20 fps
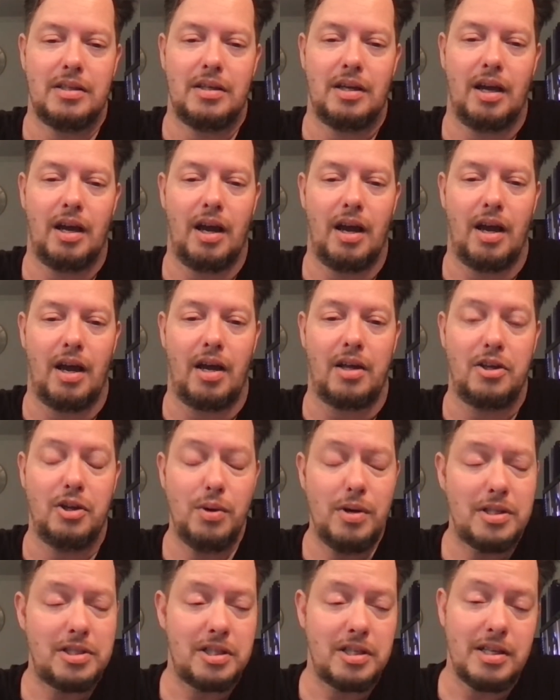
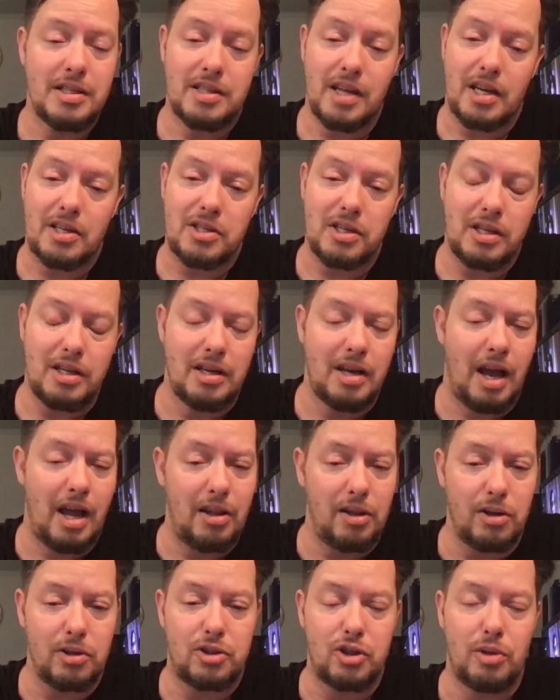USC has actually
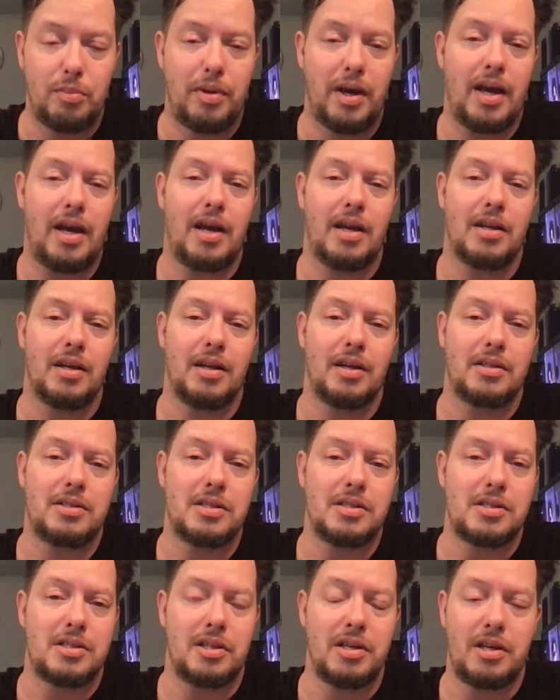not looked too bad
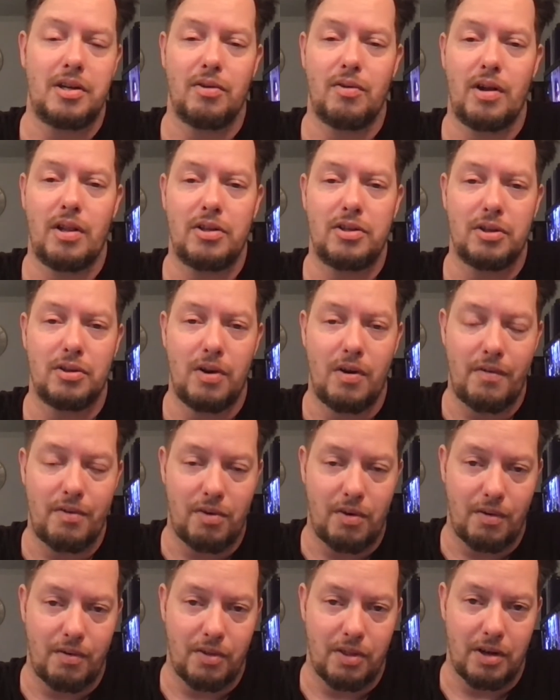since Lincoln Riley took
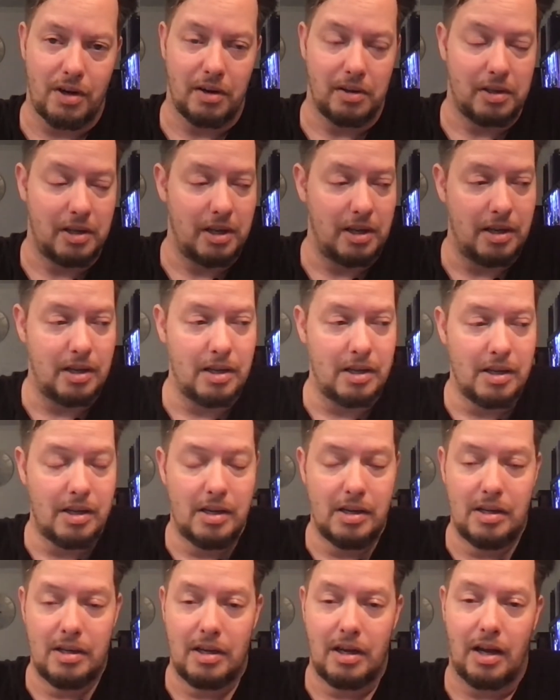over there. He
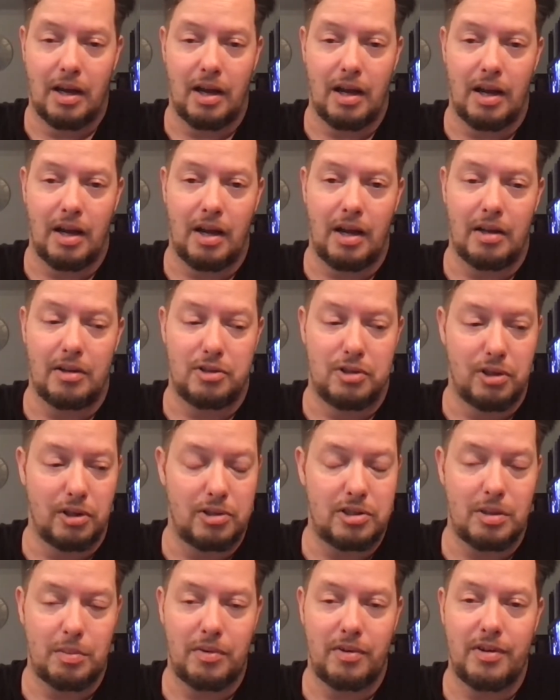took
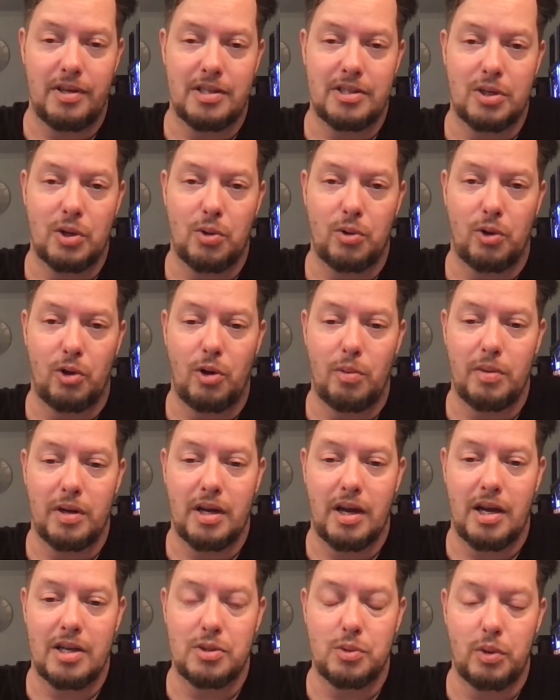some of his Oklahoma
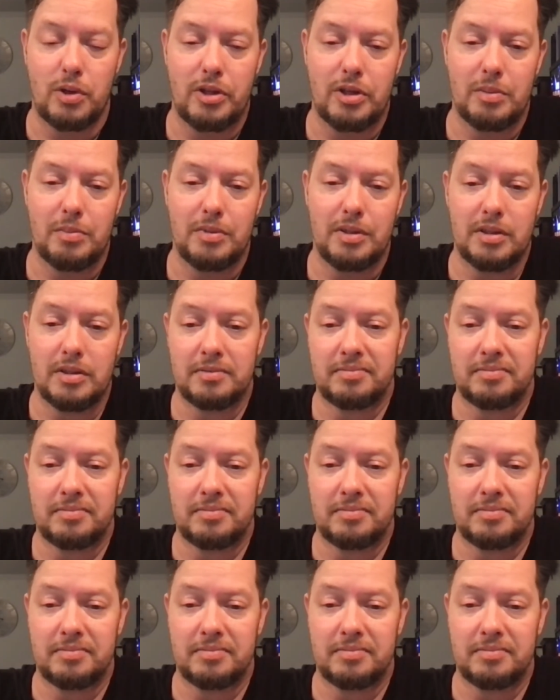guys with him.